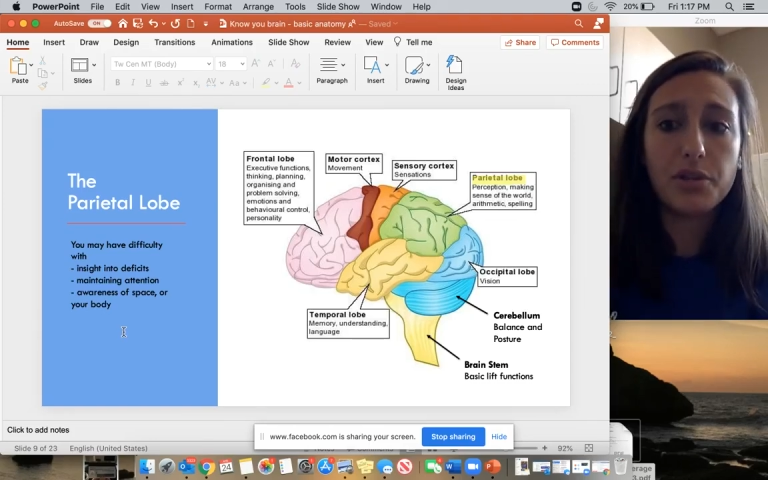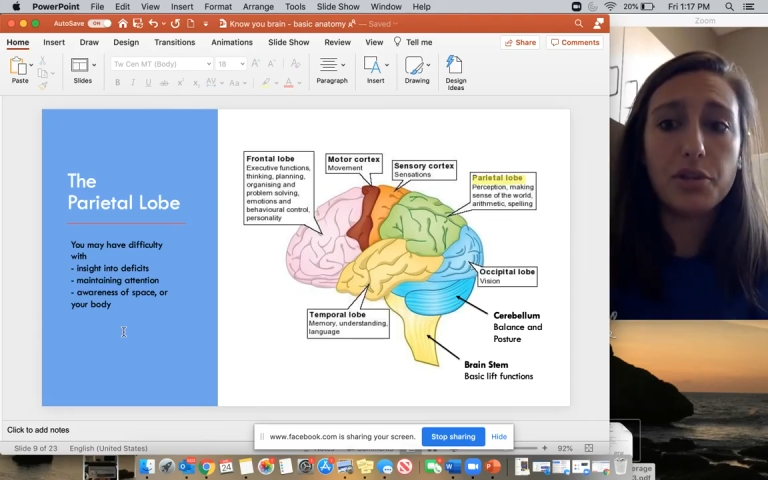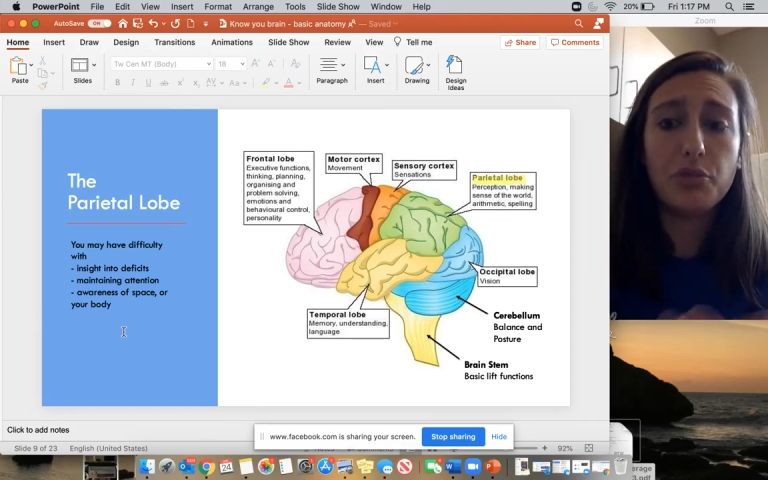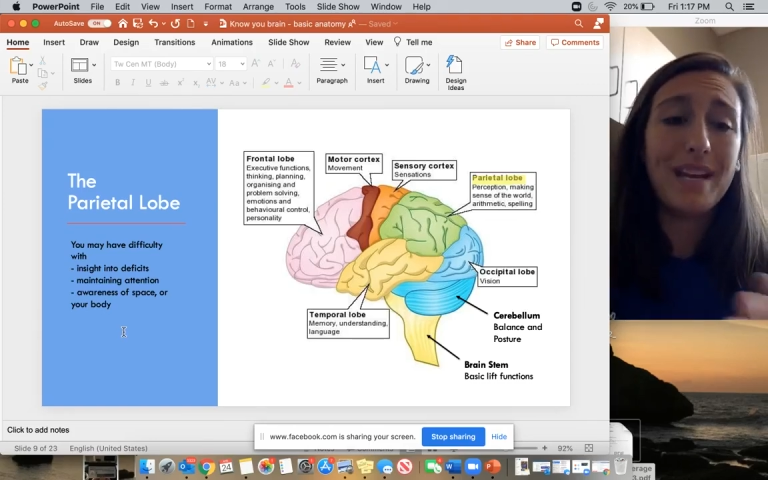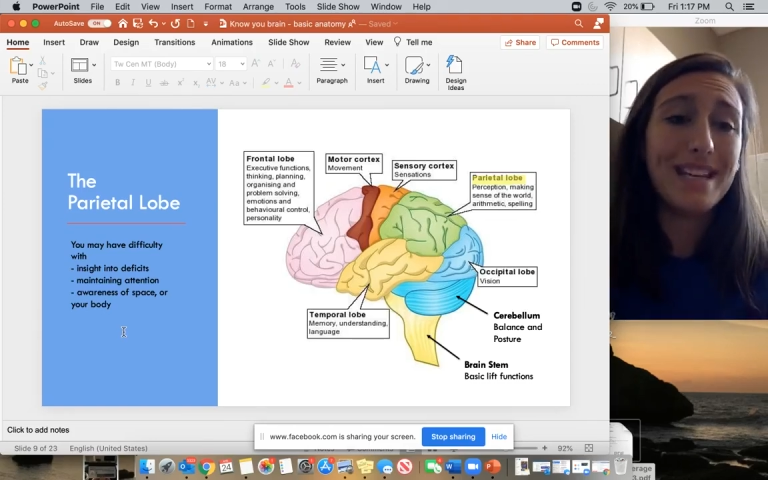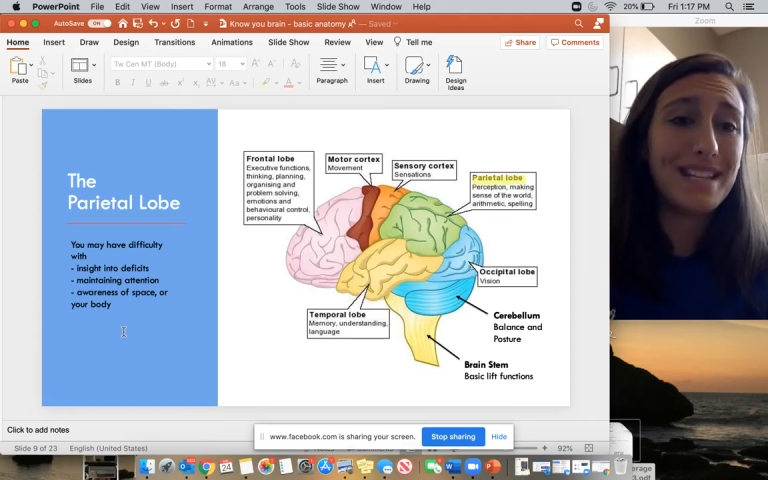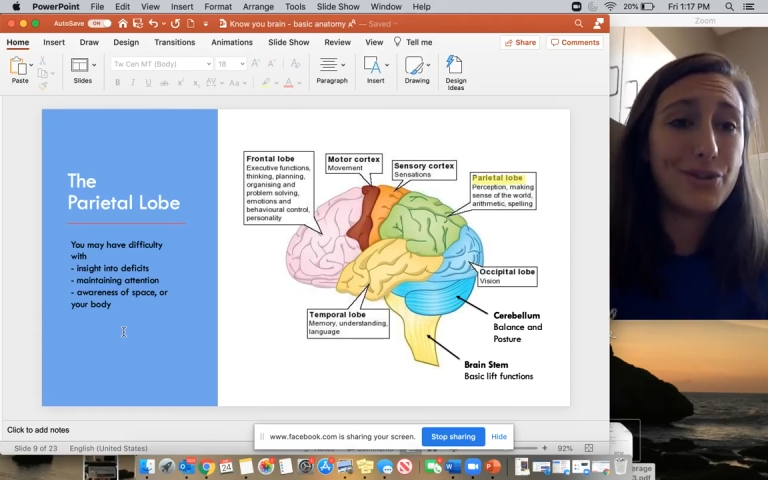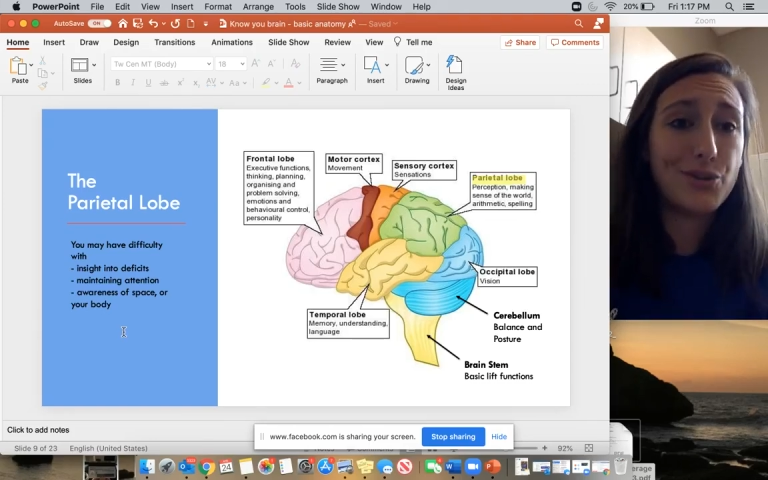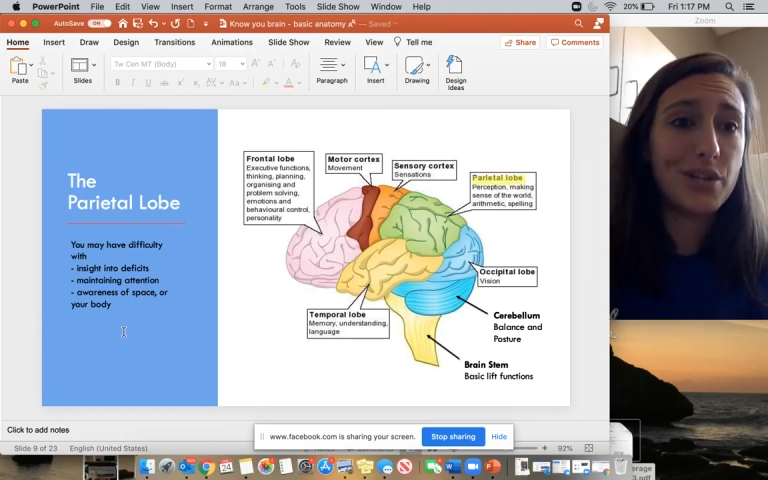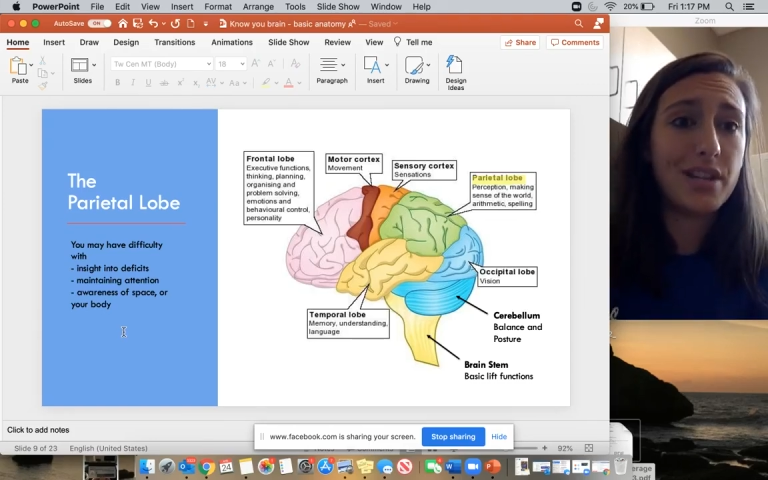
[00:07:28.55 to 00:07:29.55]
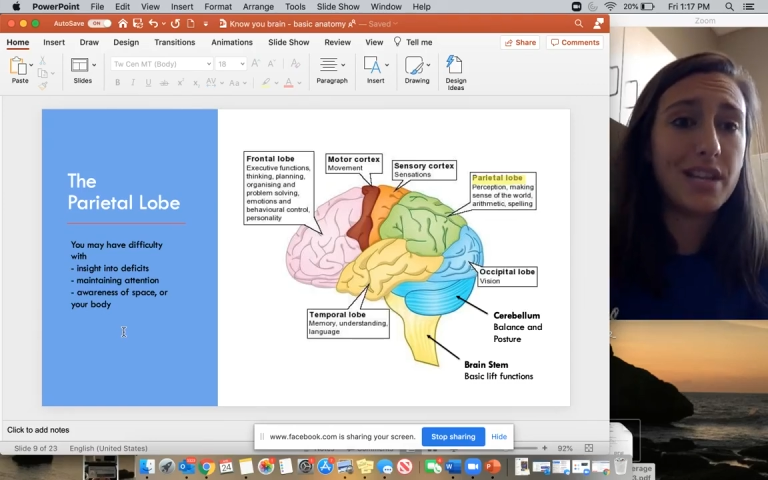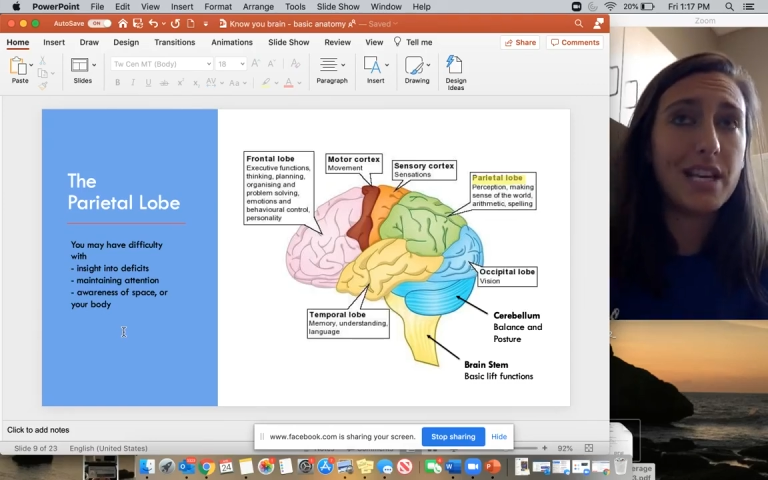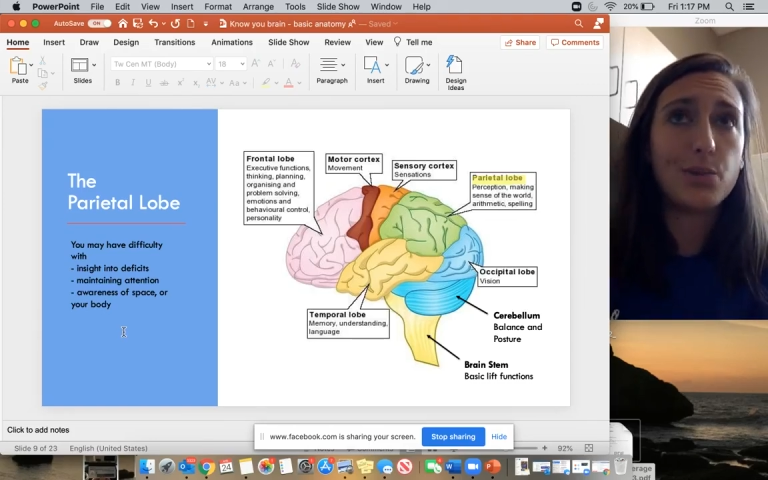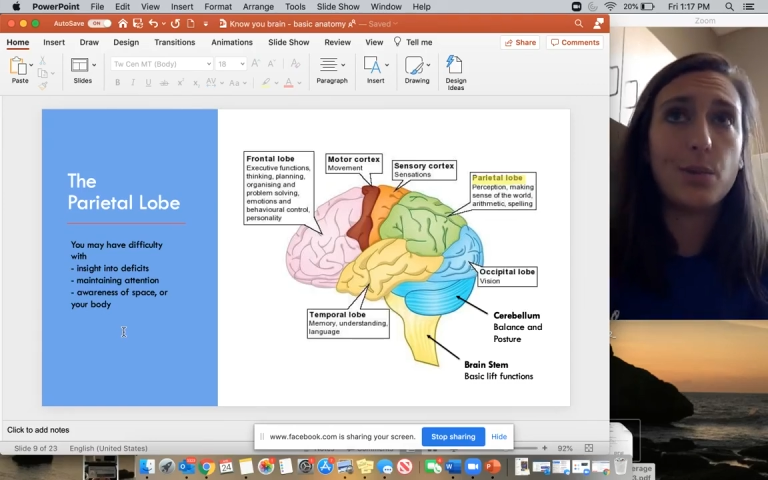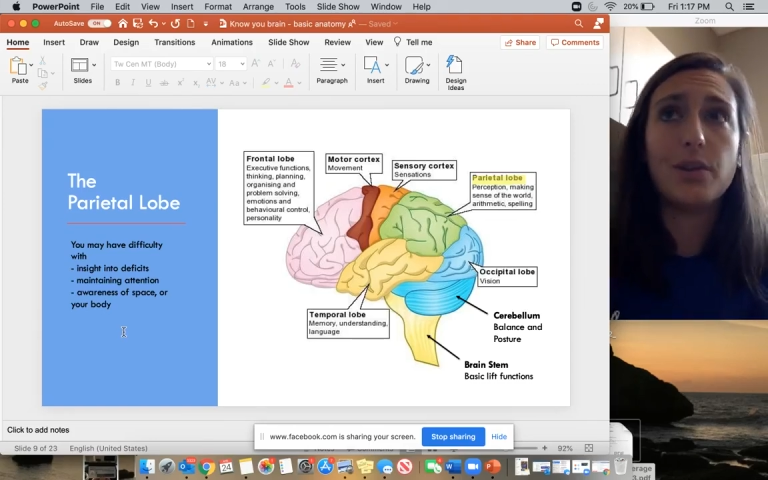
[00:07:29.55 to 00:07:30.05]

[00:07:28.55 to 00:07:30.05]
to pay attention to things,